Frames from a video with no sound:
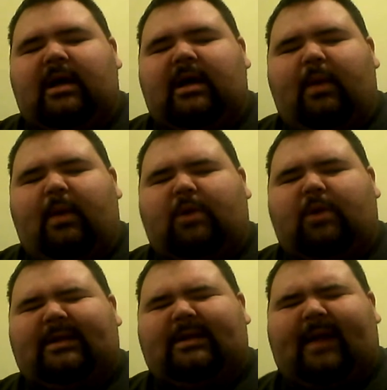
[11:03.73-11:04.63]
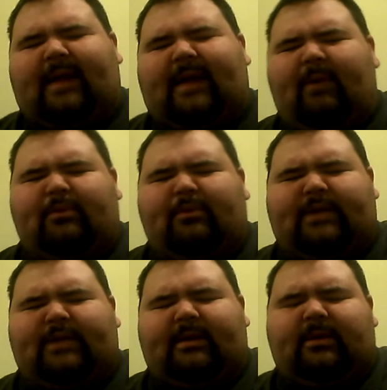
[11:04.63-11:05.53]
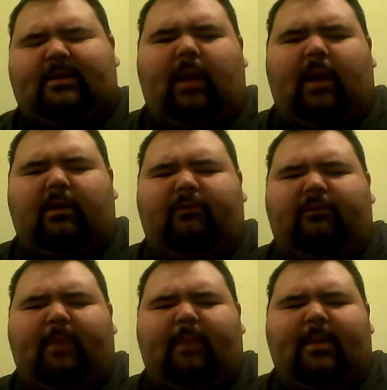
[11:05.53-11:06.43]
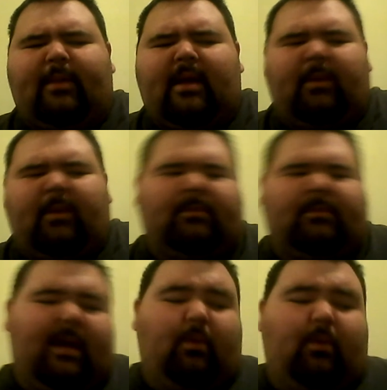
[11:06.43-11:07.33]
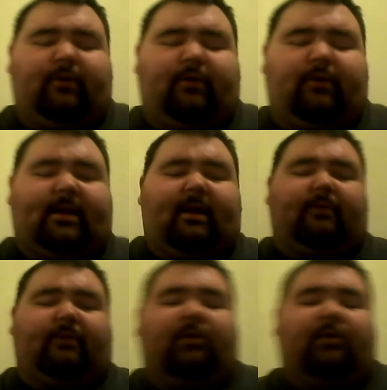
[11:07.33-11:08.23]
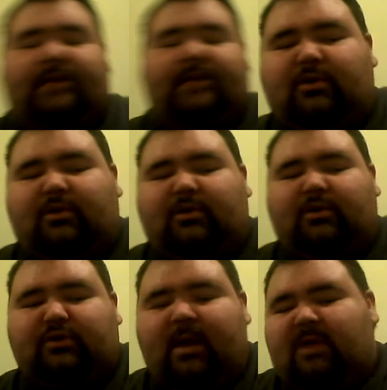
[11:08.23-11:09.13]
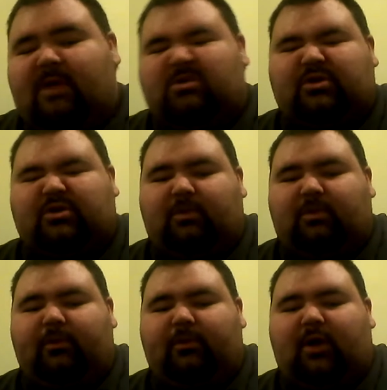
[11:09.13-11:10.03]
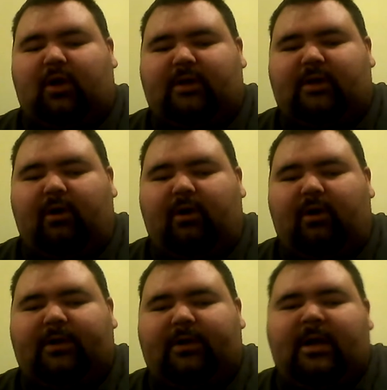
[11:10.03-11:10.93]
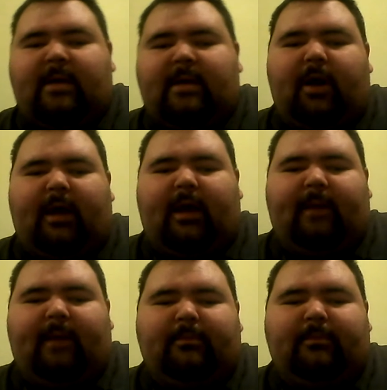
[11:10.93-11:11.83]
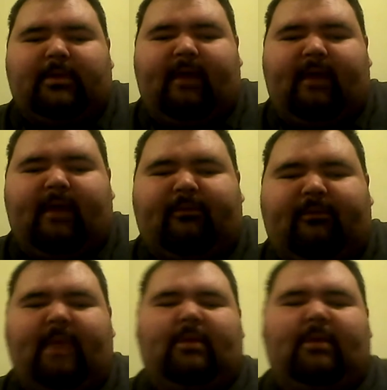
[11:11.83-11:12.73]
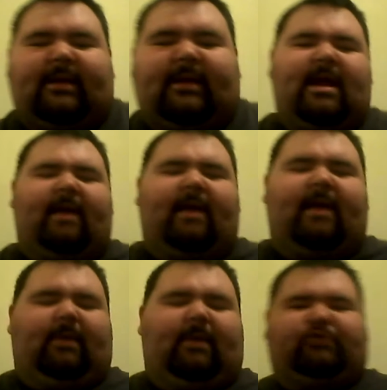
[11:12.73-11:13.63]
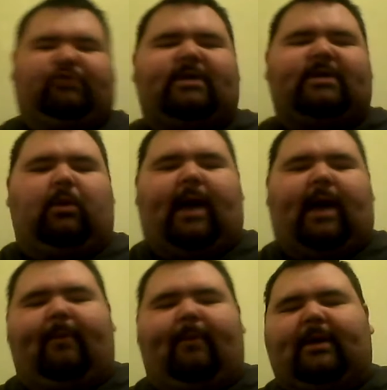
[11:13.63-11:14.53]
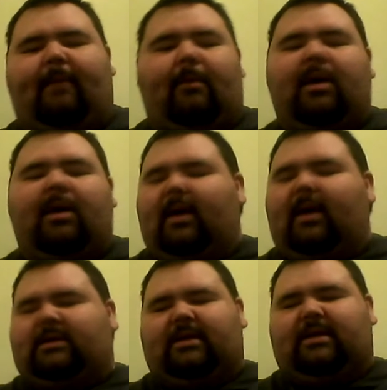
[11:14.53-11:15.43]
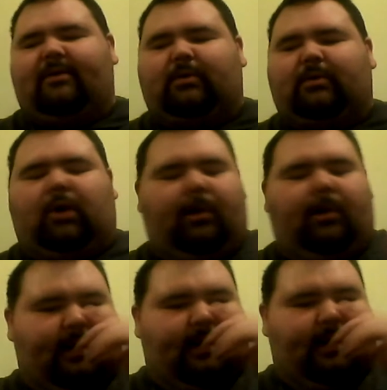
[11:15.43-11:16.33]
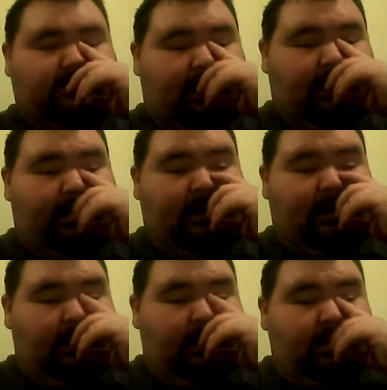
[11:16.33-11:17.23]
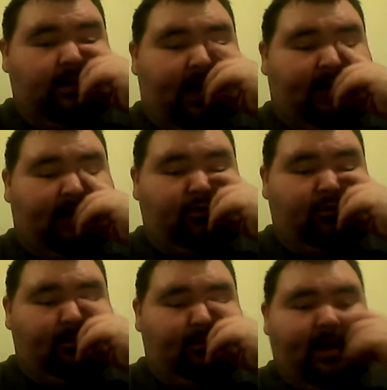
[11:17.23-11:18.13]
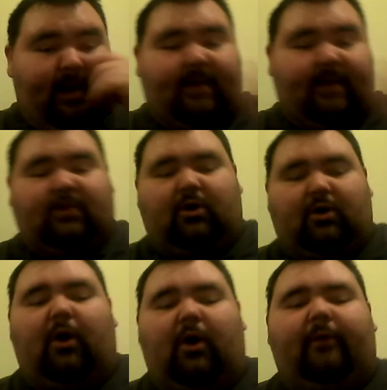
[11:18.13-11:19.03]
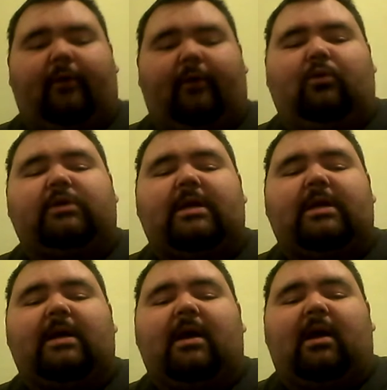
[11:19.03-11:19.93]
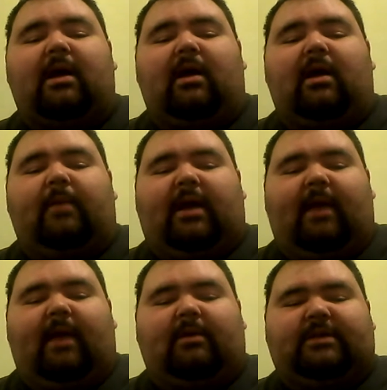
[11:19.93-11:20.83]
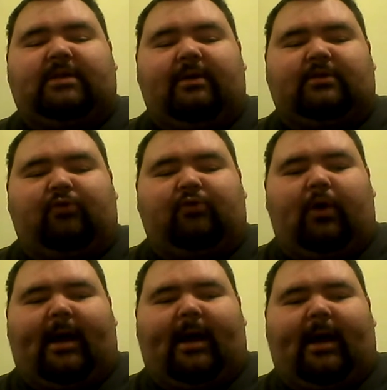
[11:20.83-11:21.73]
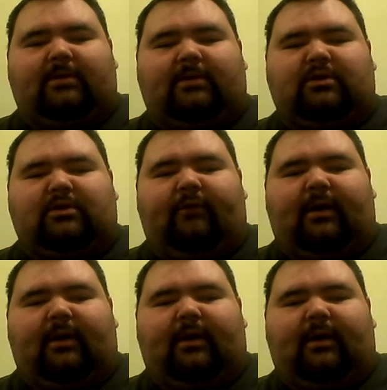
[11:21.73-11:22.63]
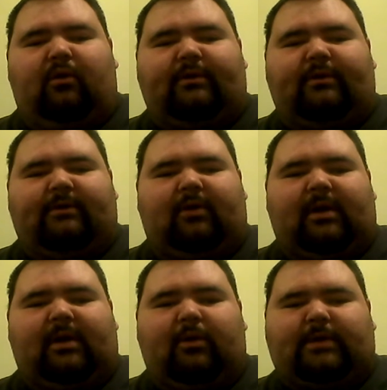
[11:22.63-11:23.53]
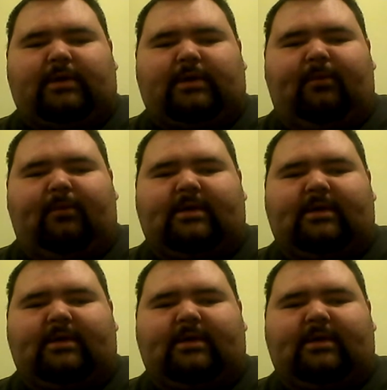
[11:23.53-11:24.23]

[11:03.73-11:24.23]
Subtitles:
He wasn't the kind of represented well enough, maybe, but it was a great character all the same. Just some thoughts there on it. But definitely, but then it was tragic what happened to him as the years went on. Then the actor that played John Connor, of course, he became a serious drug addict and stuff, and I don't know if he's ever cleaned up his act, but he